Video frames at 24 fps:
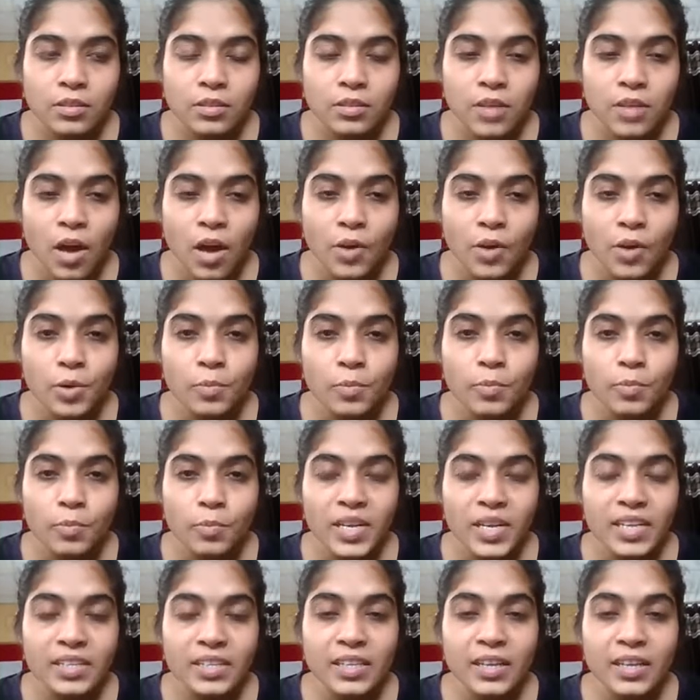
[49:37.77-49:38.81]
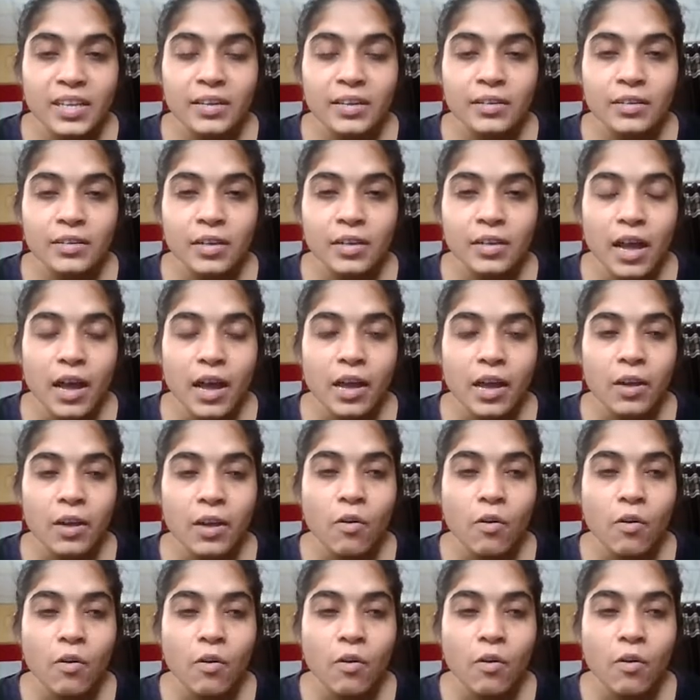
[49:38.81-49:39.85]
Now you're breathing
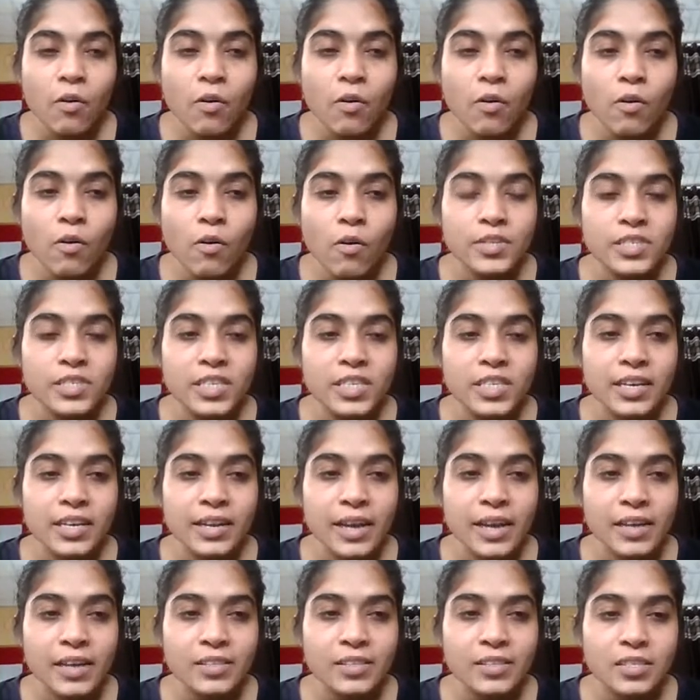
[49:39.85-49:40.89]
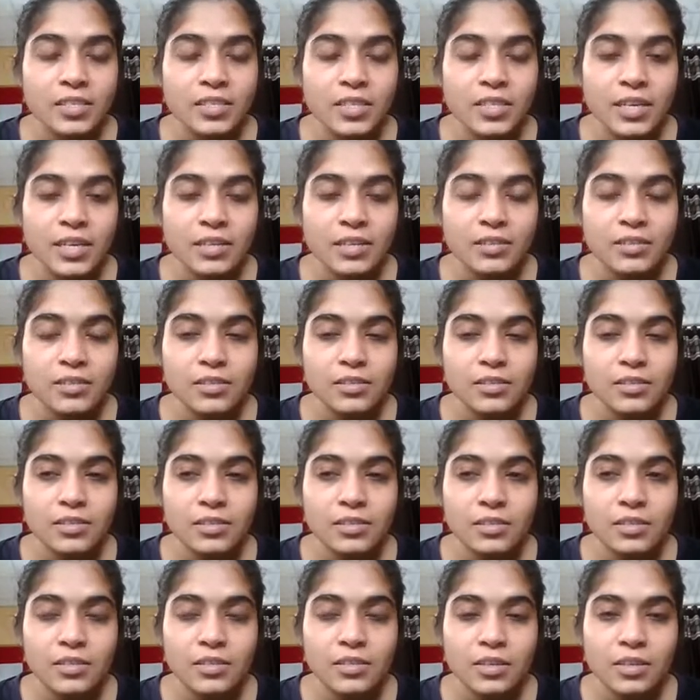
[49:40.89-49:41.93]
along with your physical
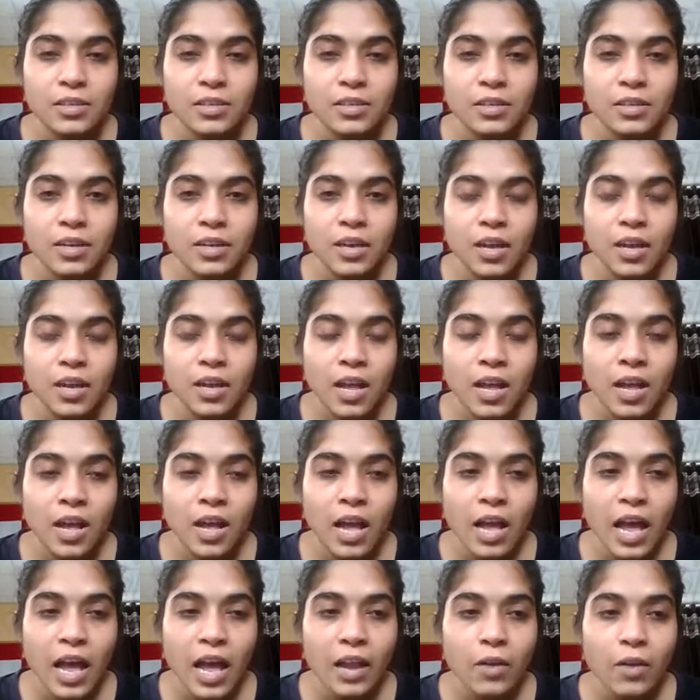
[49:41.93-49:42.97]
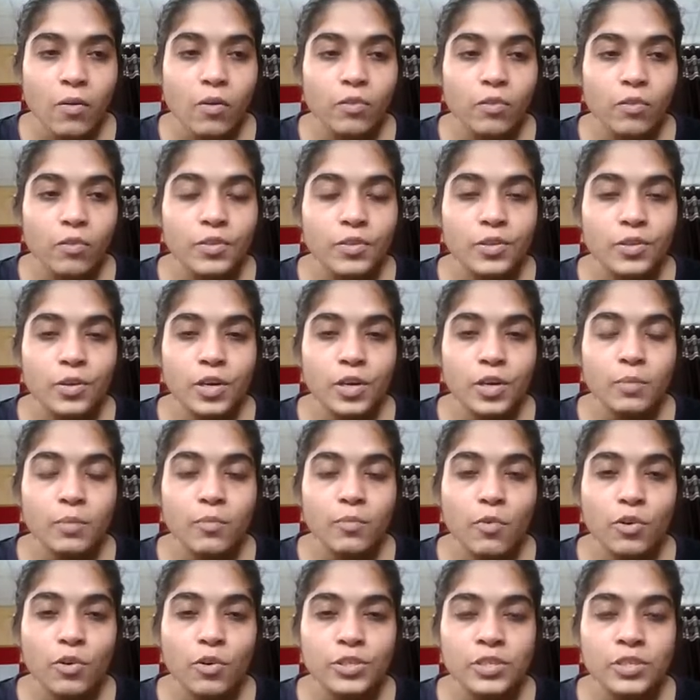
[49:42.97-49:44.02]
existence, along with your
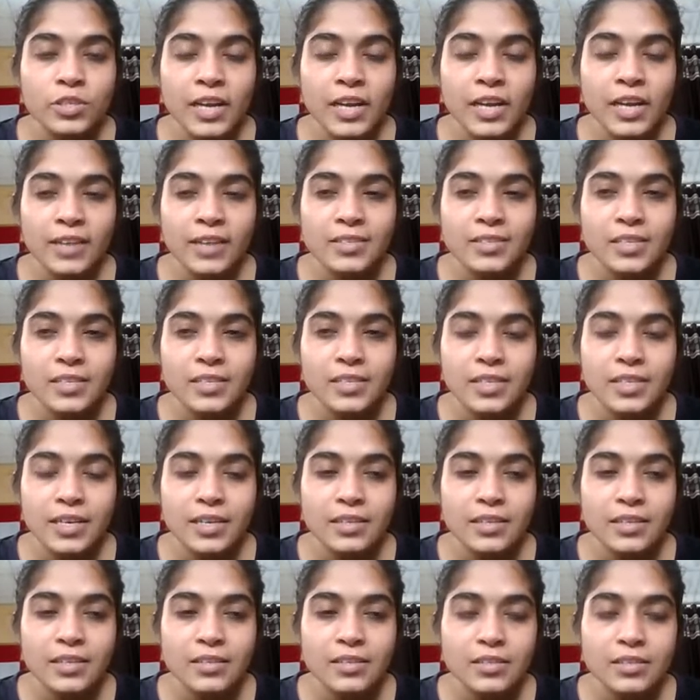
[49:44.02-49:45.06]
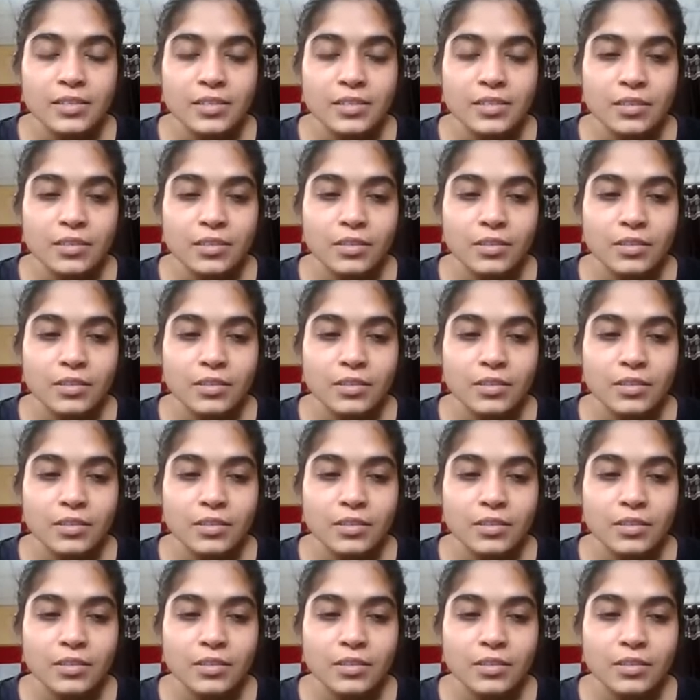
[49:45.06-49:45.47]
emotional existence.